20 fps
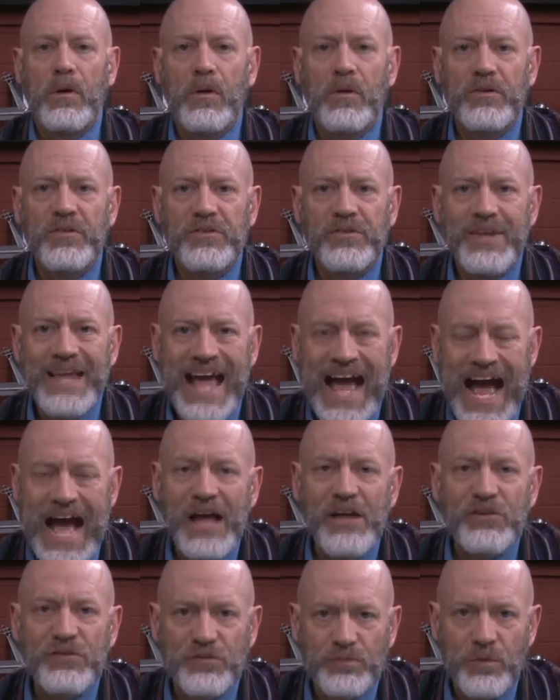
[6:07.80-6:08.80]

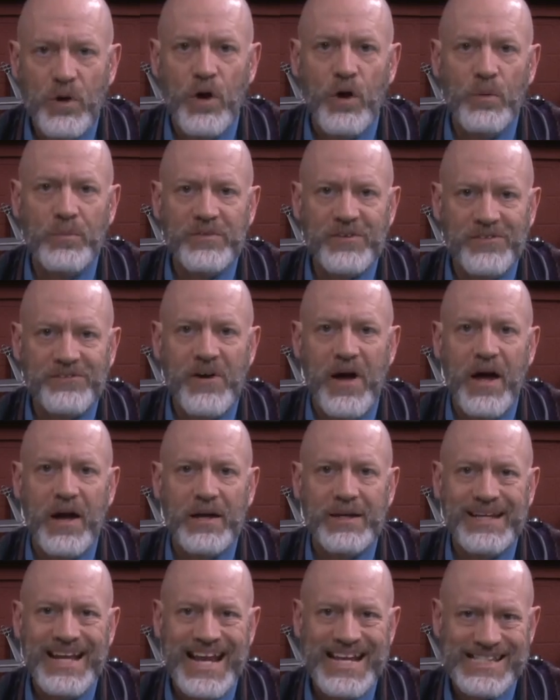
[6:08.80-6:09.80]
has Rome defined
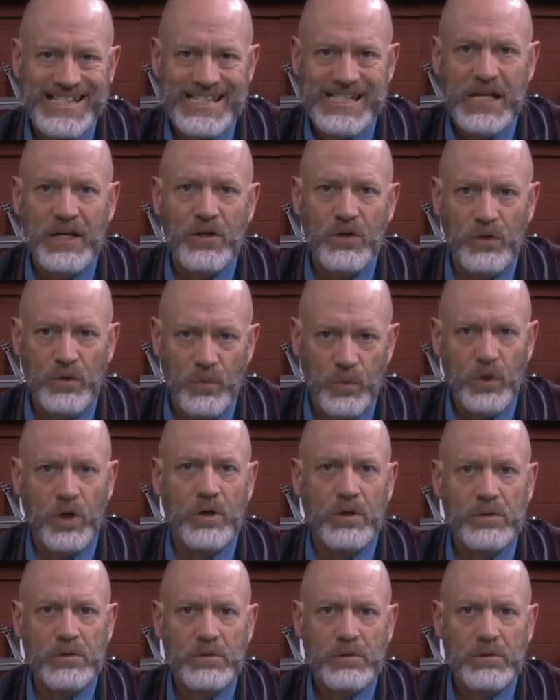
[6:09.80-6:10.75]
a single word